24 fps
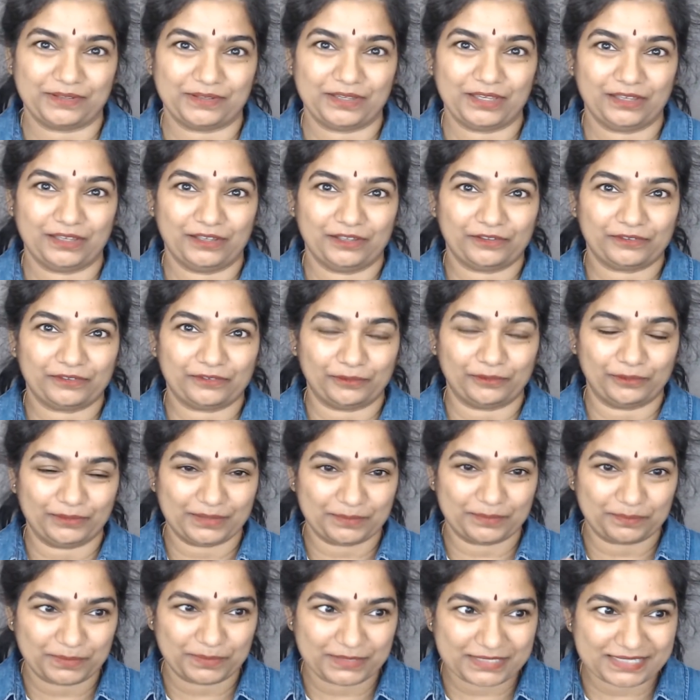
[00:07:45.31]
So the
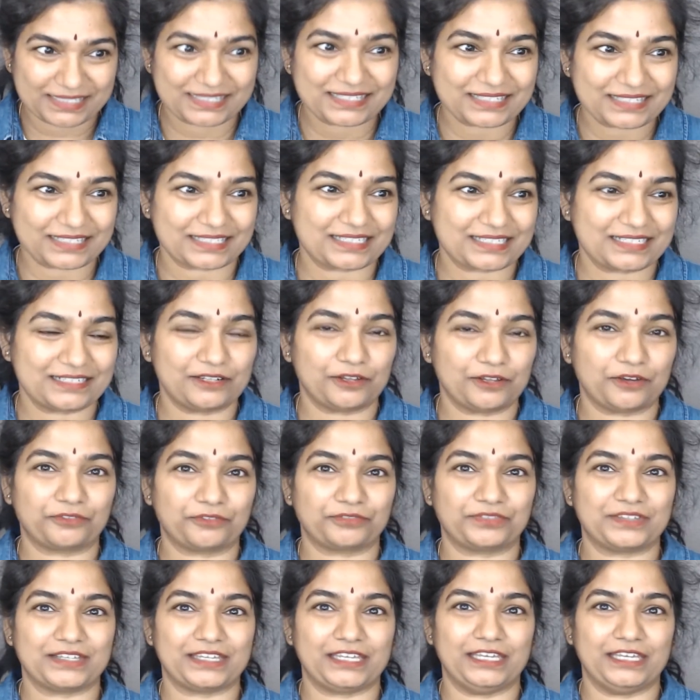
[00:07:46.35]
persistent of the
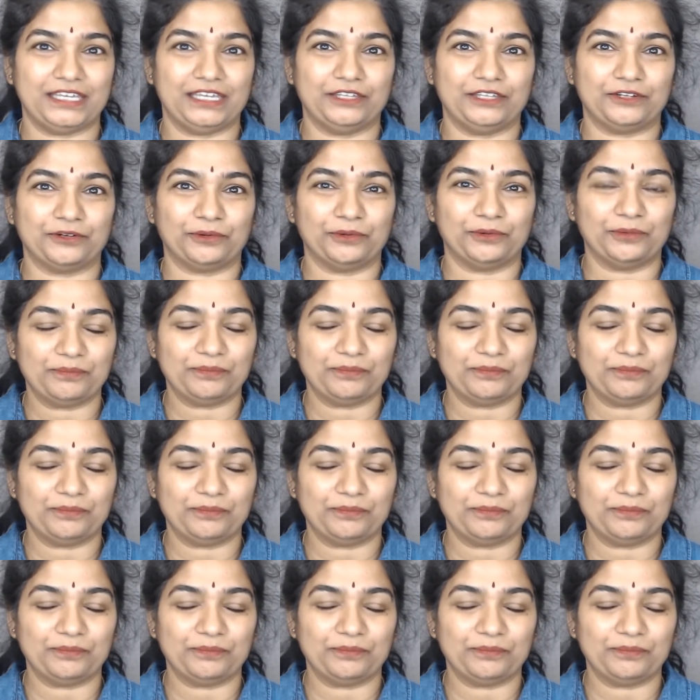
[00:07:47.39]
hero